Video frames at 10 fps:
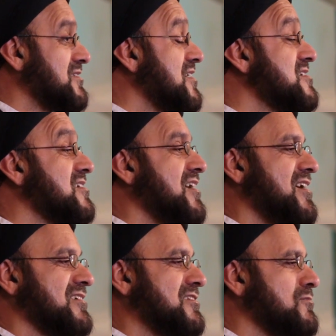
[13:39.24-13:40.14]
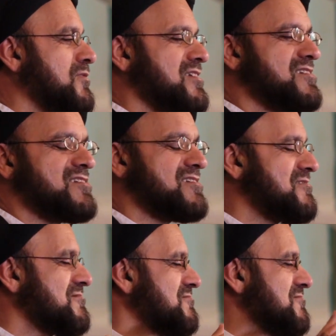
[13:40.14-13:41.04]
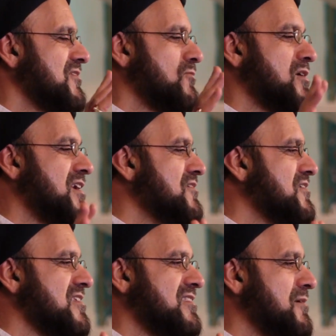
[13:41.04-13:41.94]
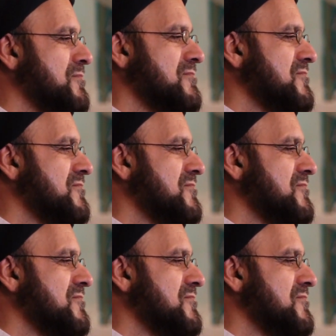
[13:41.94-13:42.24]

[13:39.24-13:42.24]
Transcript: but his heart was wherever the